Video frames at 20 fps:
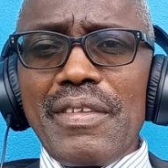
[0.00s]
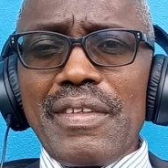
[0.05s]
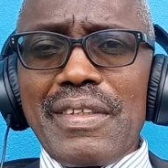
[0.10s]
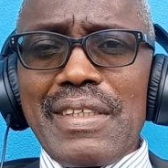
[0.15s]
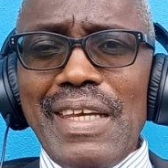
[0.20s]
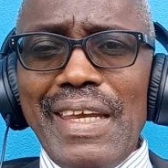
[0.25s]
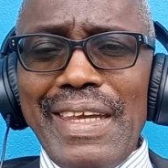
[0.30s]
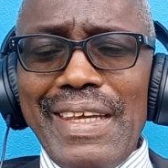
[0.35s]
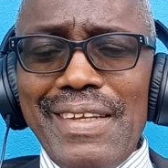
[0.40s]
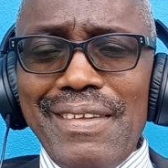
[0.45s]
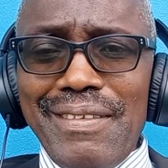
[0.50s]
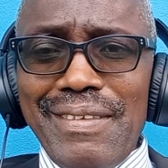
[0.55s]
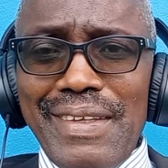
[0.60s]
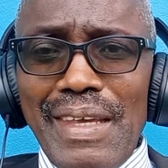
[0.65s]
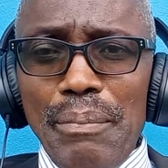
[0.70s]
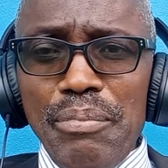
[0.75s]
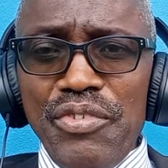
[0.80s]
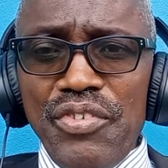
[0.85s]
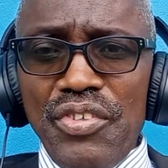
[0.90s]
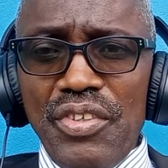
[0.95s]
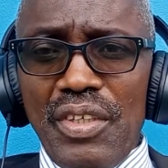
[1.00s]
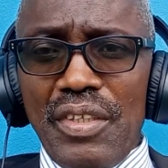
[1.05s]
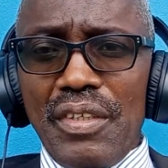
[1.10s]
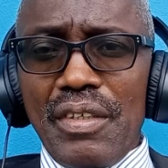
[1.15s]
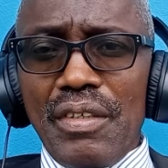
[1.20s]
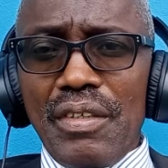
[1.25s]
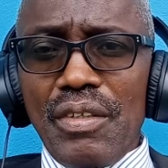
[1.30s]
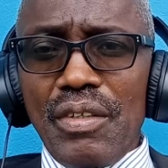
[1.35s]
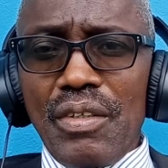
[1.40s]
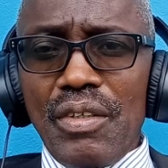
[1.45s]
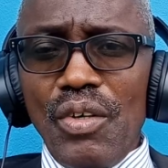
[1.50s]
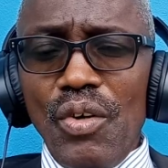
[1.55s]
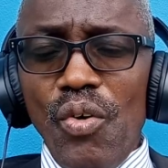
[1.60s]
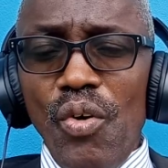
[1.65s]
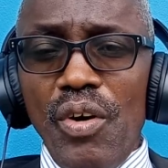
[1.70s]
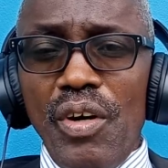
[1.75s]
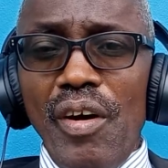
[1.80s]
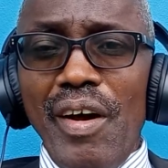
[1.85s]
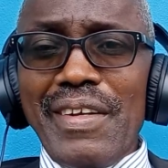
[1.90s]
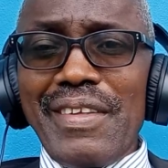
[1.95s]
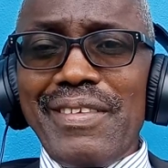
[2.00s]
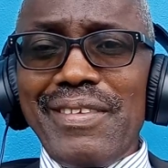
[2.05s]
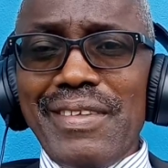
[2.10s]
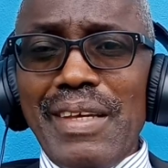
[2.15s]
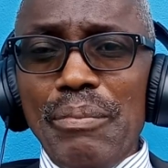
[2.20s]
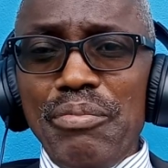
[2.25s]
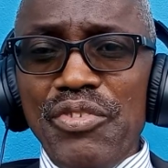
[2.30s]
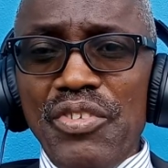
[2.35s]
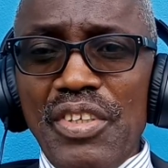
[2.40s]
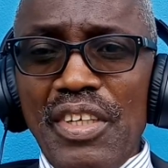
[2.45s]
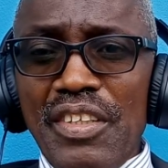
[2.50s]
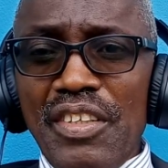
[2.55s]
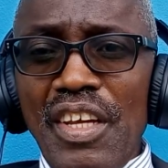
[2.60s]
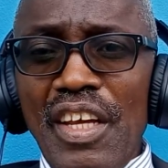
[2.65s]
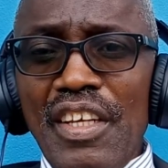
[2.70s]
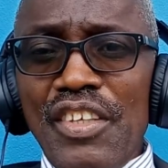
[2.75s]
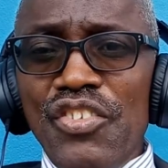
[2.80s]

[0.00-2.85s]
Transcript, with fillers: the inception or conception,